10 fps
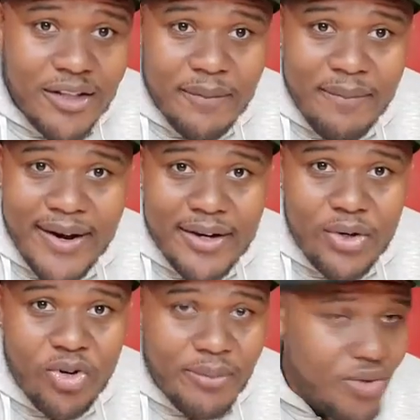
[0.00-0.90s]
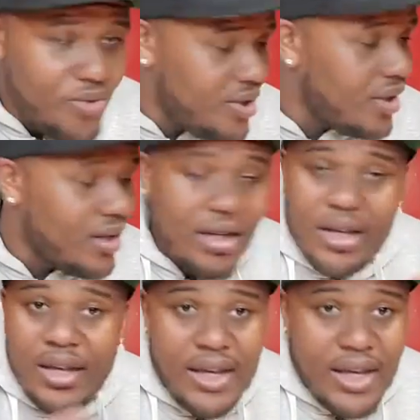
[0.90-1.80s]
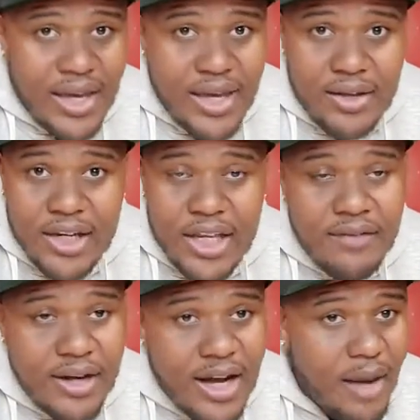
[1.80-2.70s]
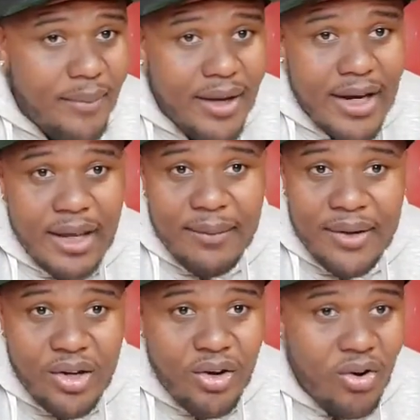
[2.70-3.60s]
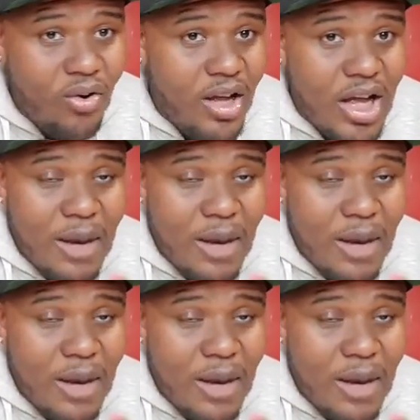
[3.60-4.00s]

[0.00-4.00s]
Anybody doing music, hey, you leave a comment, let me know.